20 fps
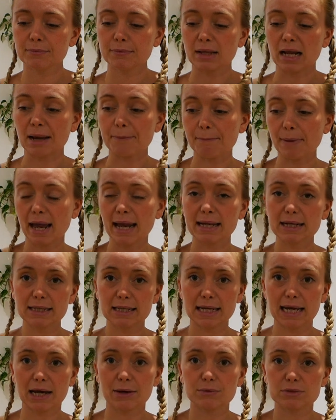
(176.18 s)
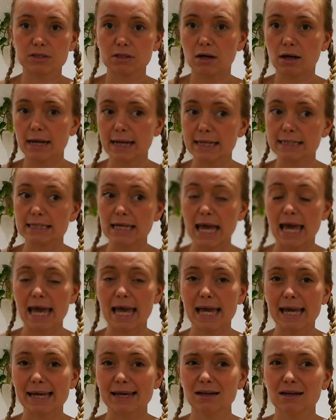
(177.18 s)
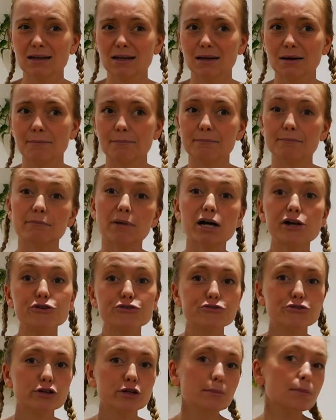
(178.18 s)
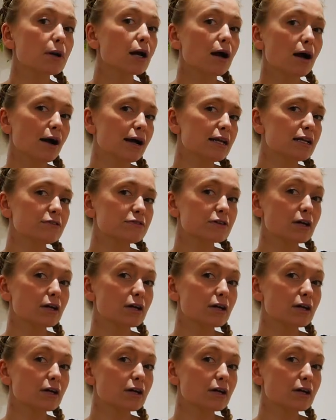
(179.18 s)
and paint the outside a mushroom kind of